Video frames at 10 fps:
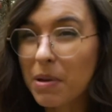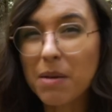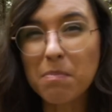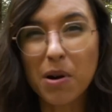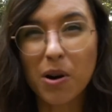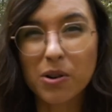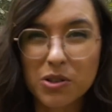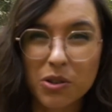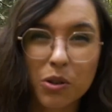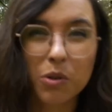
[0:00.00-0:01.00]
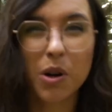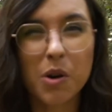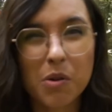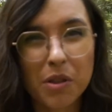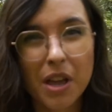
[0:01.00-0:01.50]
and personal
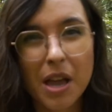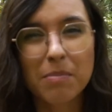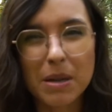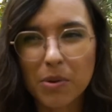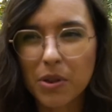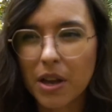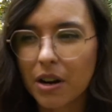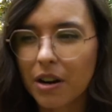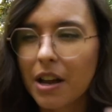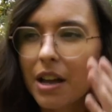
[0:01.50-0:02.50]
growth. People that are...